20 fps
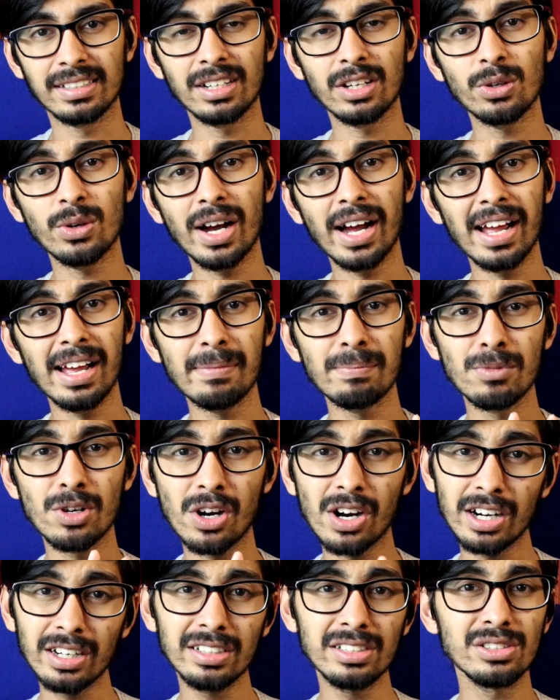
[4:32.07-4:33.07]
Now I am
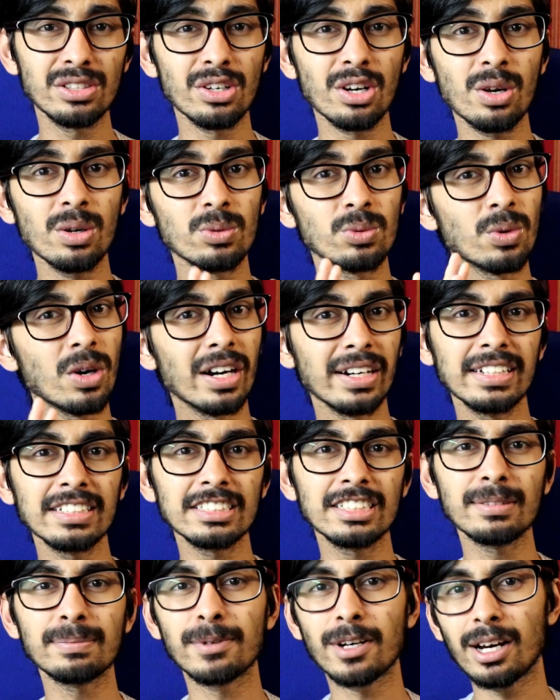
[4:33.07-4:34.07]
not sure what
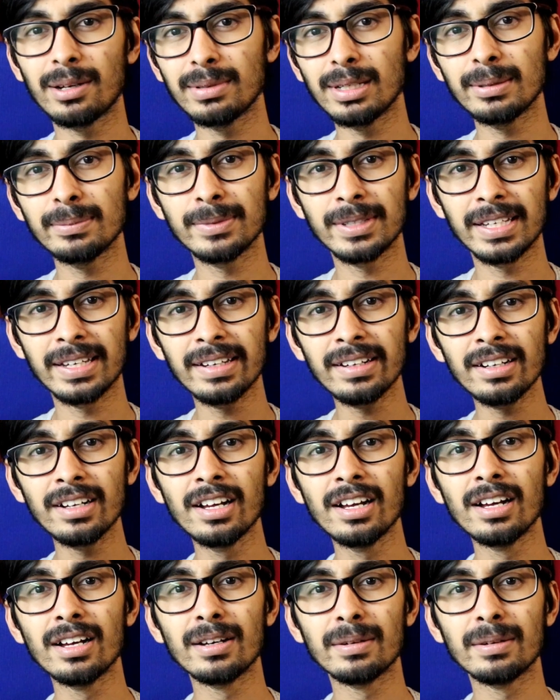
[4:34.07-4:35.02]
is the problem here,